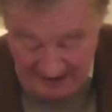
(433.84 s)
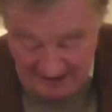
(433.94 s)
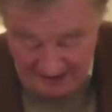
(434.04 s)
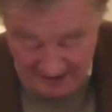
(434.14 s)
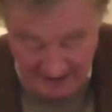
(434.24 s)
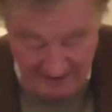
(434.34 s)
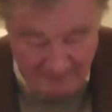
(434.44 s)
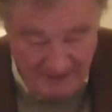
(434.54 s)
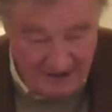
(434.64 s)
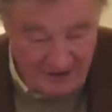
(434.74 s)
bed,
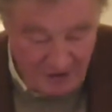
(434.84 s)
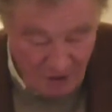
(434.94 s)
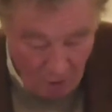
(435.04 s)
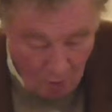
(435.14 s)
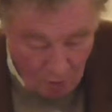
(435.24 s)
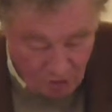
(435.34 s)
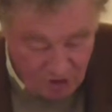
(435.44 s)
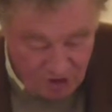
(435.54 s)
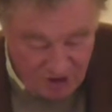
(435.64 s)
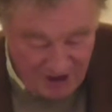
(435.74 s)
but no
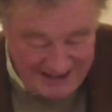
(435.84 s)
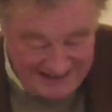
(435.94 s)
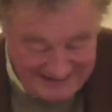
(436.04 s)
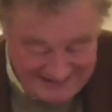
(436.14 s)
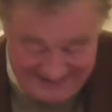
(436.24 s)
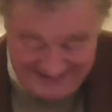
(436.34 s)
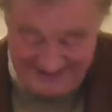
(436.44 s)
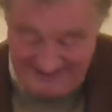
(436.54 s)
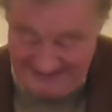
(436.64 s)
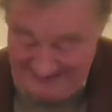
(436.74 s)
sheets.